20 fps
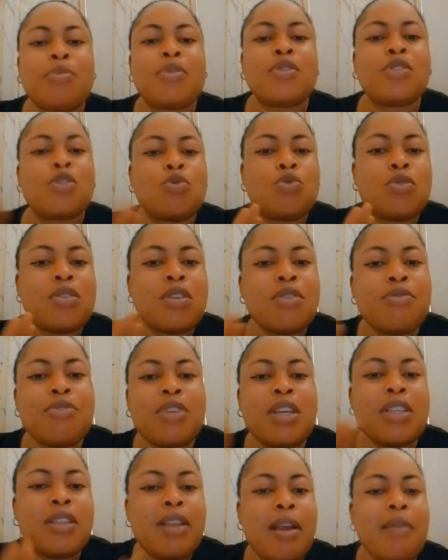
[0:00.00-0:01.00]
It will give you
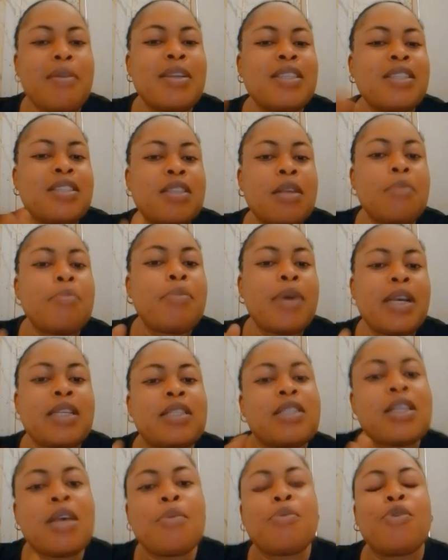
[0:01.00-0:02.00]
a direct step by
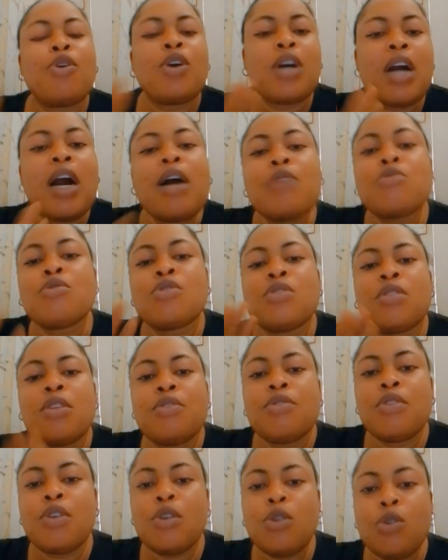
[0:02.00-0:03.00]
step on how to
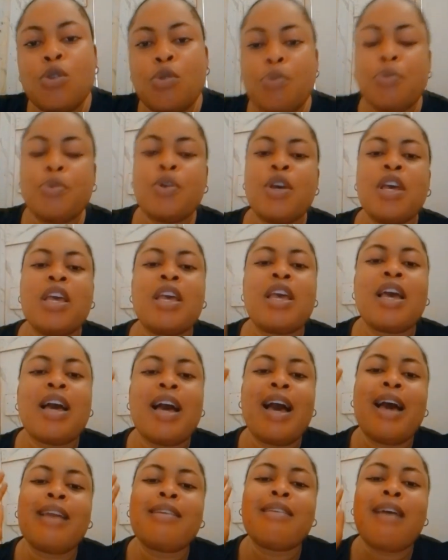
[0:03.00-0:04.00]
develop
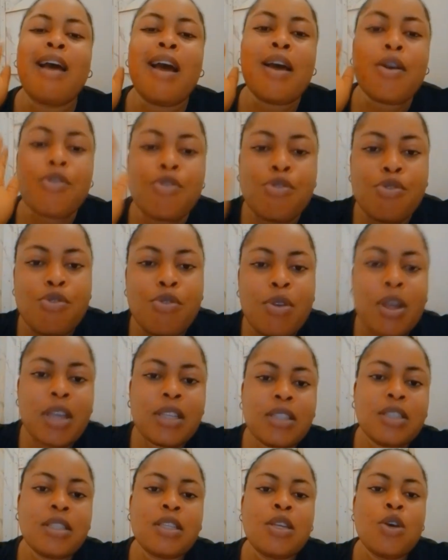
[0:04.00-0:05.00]
an
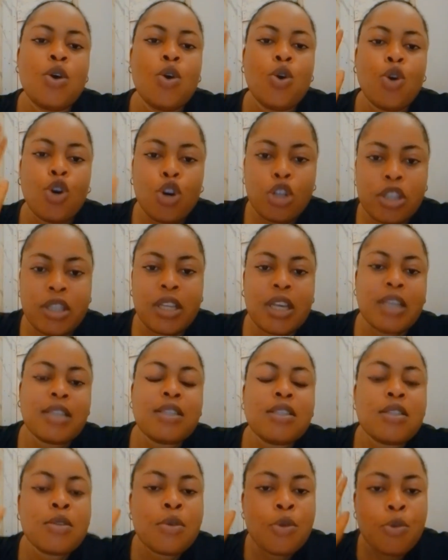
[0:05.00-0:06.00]
accurate
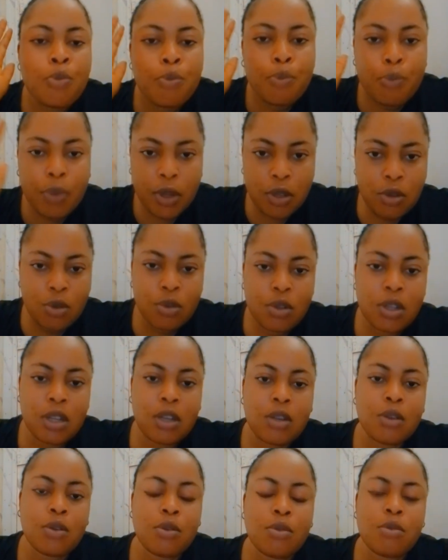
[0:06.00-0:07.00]
audience persona
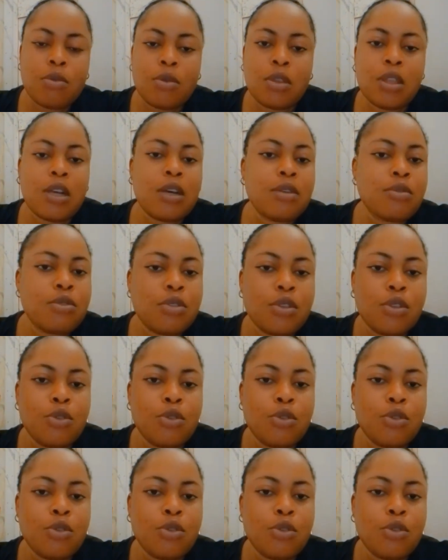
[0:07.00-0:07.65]
without